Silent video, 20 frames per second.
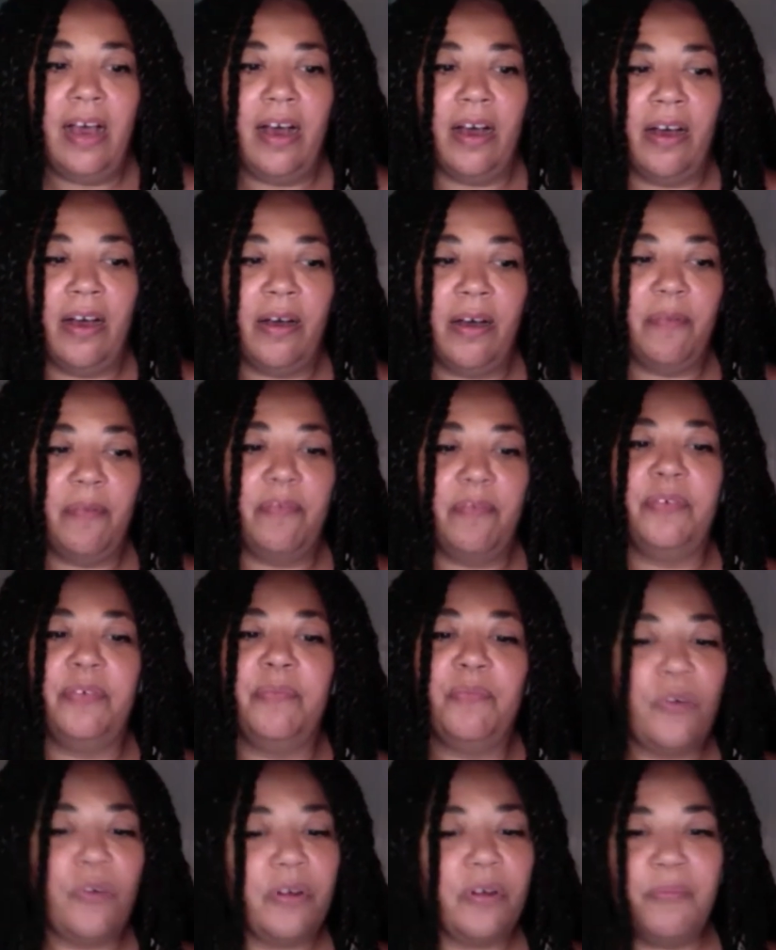The
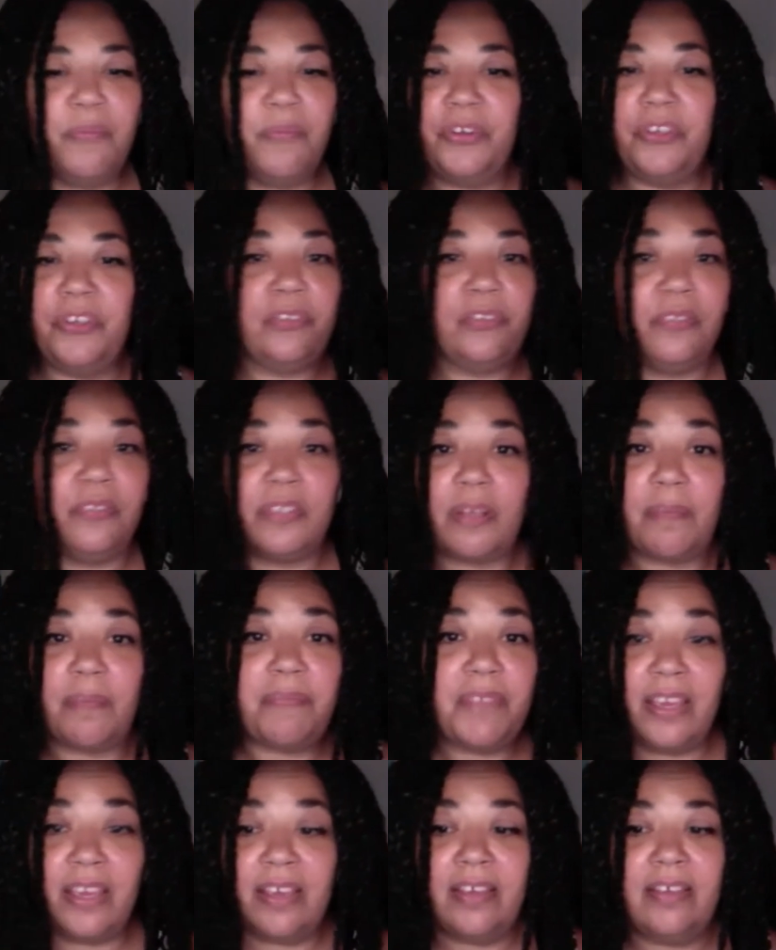more and more you do
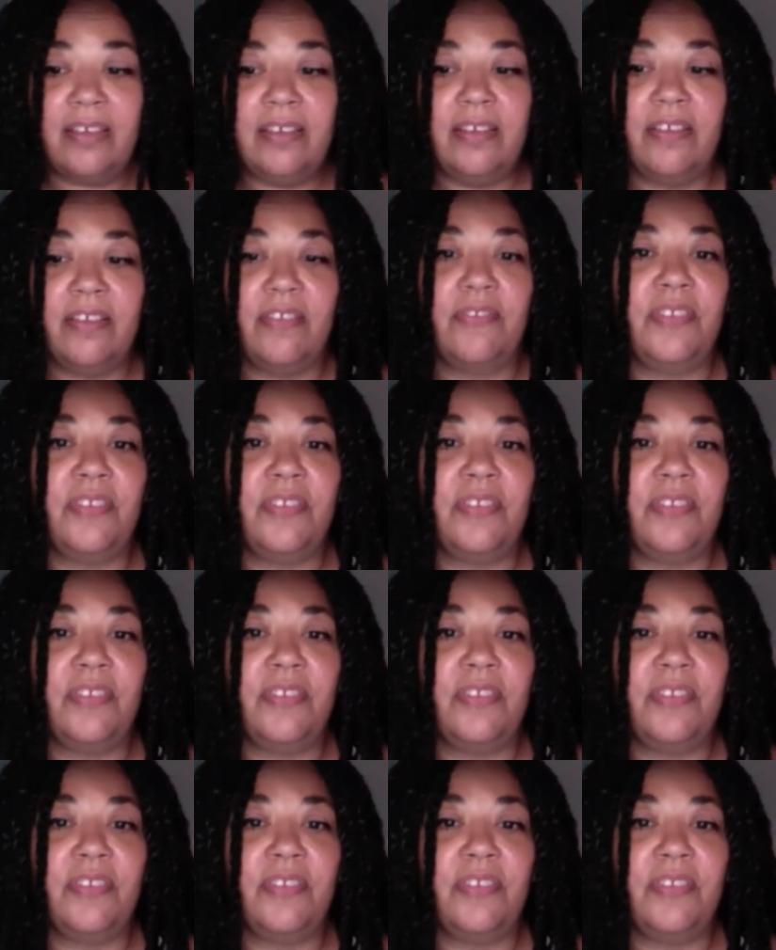something,